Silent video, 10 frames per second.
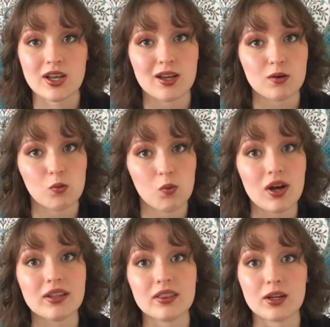and
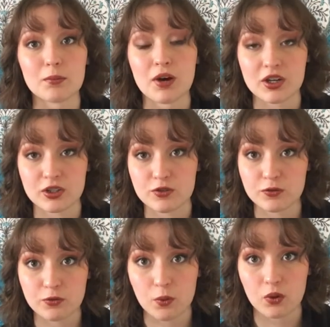what they're punished
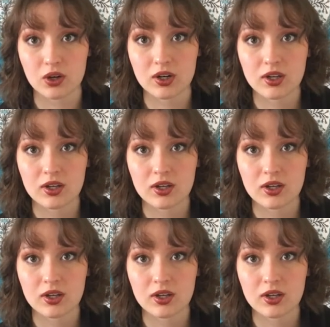for.